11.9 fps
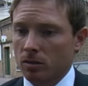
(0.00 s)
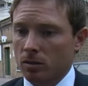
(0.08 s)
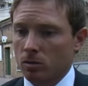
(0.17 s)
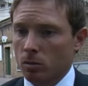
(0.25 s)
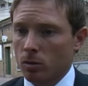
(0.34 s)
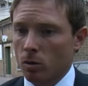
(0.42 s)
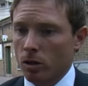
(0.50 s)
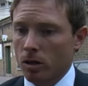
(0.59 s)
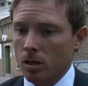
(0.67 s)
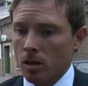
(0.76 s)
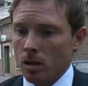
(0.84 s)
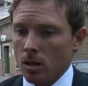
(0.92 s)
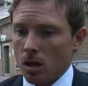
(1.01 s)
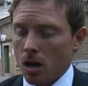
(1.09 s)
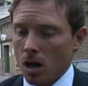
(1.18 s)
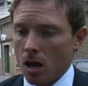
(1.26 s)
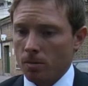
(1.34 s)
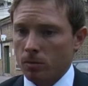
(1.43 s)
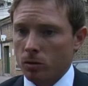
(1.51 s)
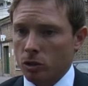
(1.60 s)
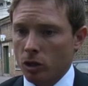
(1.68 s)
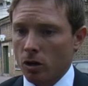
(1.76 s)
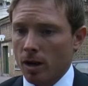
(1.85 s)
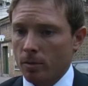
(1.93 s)
Is we want to um,
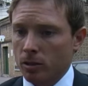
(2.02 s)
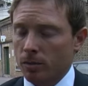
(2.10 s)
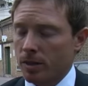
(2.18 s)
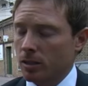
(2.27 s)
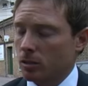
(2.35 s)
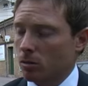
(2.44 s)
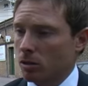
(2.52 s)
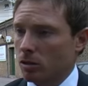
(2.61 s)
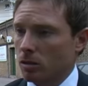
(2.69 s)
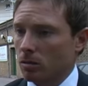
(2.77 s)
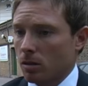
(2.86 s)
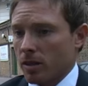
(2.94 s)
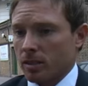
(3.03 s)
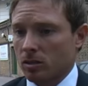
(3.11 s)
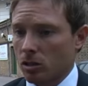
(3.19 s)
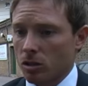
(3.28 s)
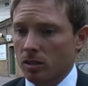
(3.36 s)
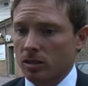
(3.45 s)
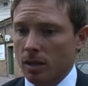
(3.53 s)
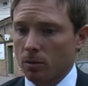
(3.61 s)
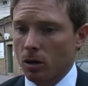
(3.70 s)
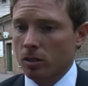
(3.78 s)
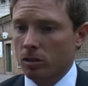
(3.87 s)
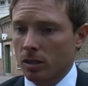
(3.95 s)
show how much it means to us, and this is another step
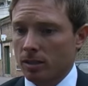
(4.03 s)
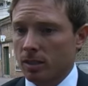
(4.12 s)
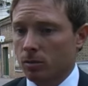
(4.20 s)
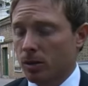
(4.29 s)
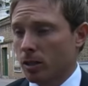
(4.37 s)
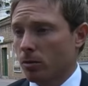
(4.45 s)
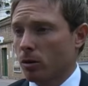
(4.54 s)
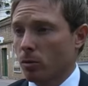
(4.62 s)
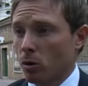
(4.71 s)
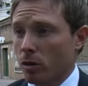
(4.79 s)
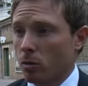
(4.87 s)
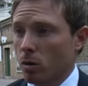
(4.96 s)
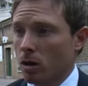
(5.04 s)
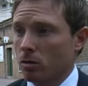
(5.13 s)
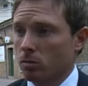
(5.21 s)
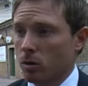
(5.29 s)
closer, like I said, to becoming number one in the world.